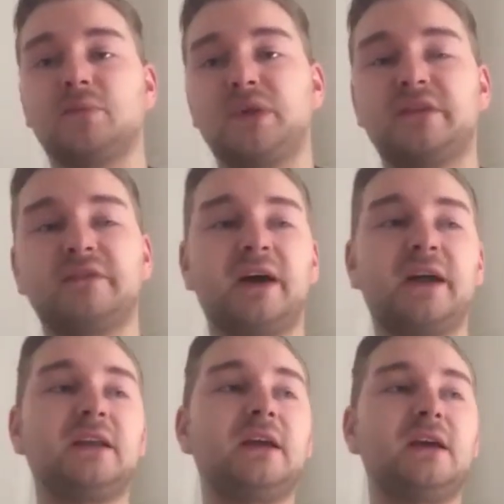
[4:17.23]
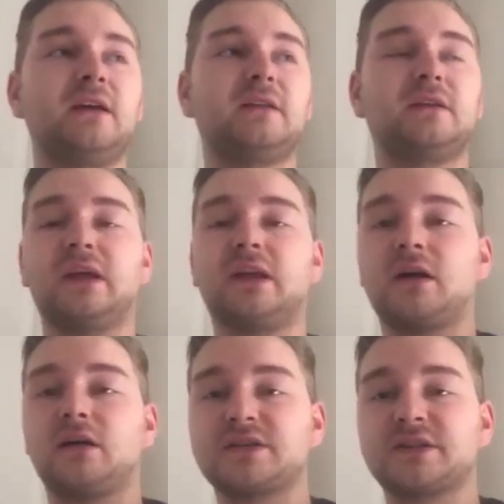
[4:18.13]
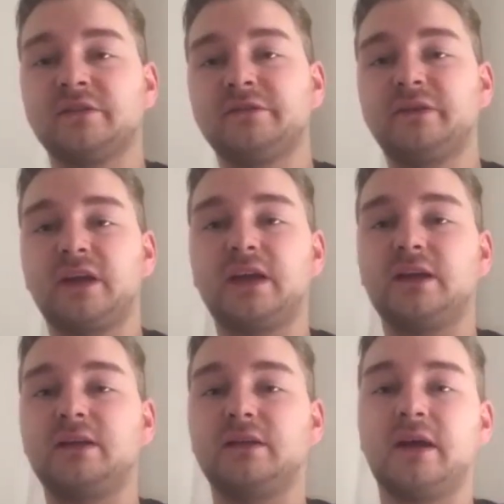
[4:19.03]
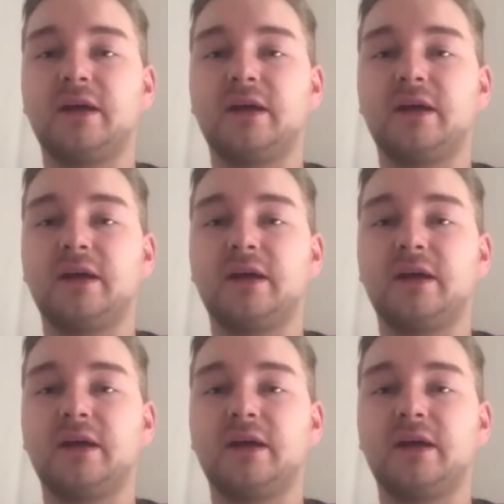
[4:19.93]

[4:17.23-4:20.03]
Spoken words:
big fan to get our stuff. And,